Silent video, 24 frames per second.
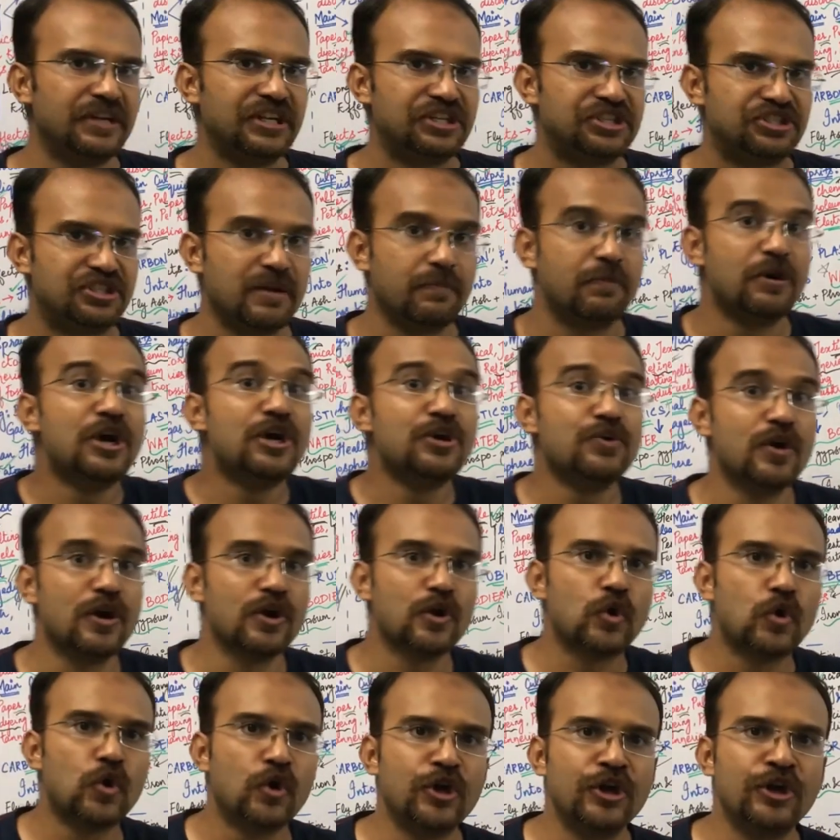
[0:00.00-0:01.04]
step, you are
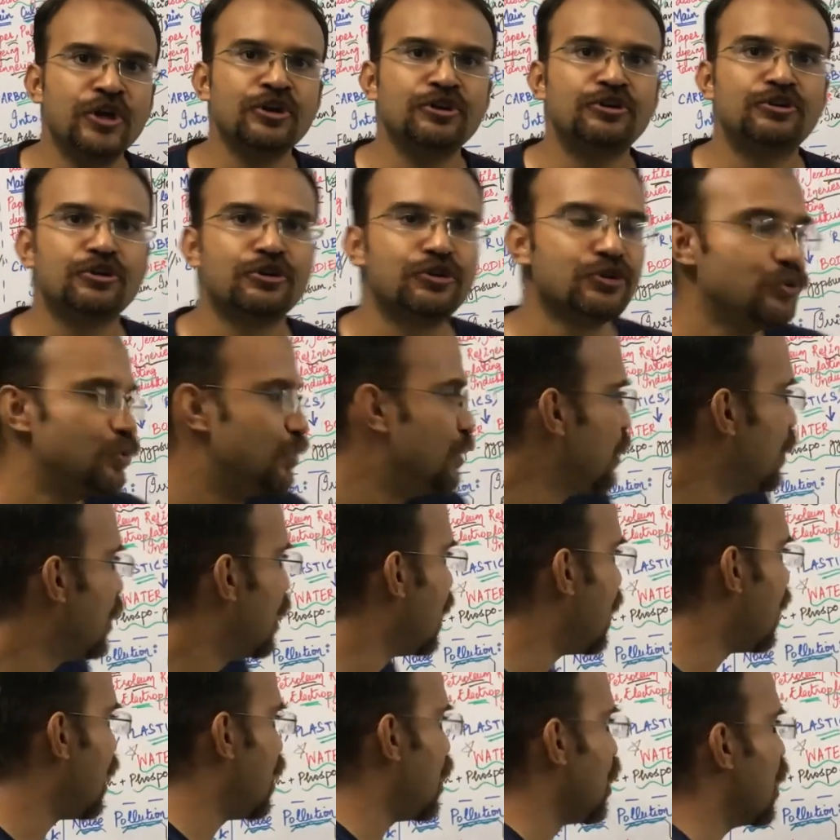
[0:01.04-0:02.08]
going to do
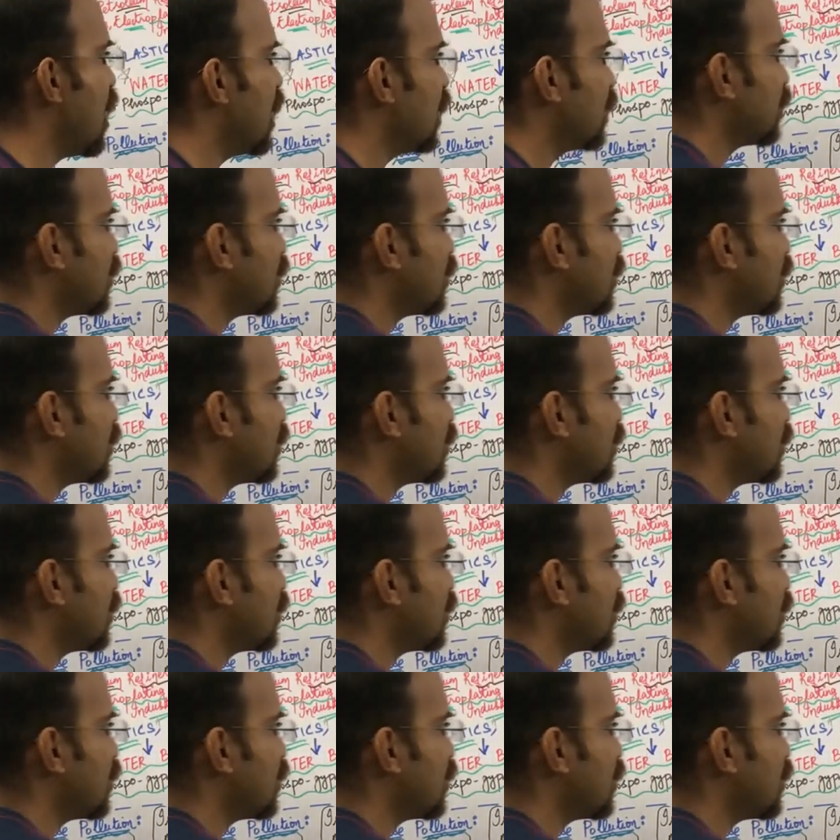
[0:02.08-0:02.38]
a lot